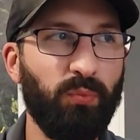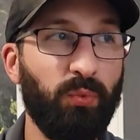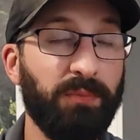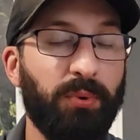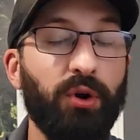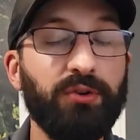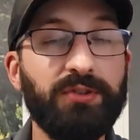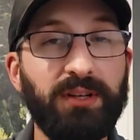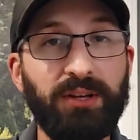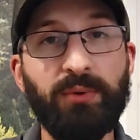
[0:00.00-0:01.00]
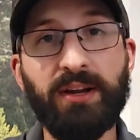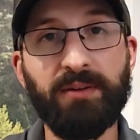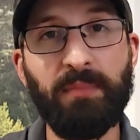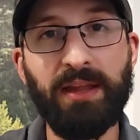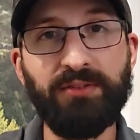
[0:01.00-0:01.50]
would personally
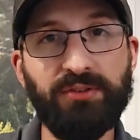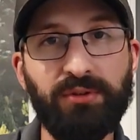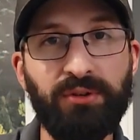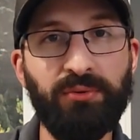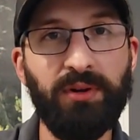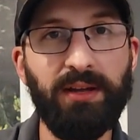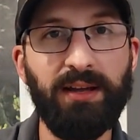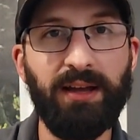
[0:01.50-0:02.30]
recommend to you,